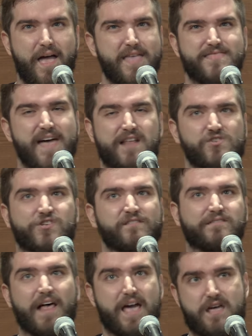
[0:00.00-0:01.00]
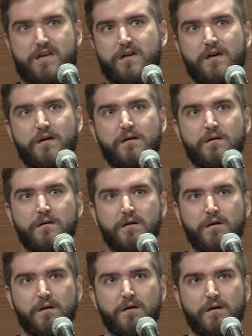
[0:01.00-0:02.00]
And then just like
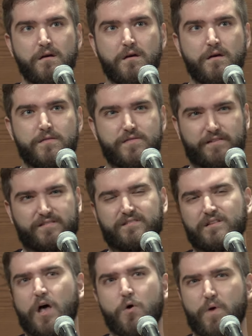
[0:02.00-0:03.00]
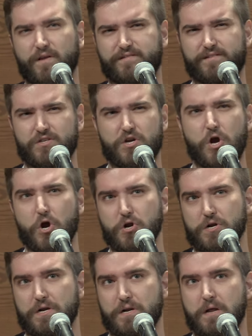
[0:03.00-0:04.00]
the slowest
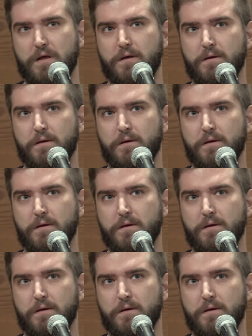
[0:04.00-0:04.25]
curtain.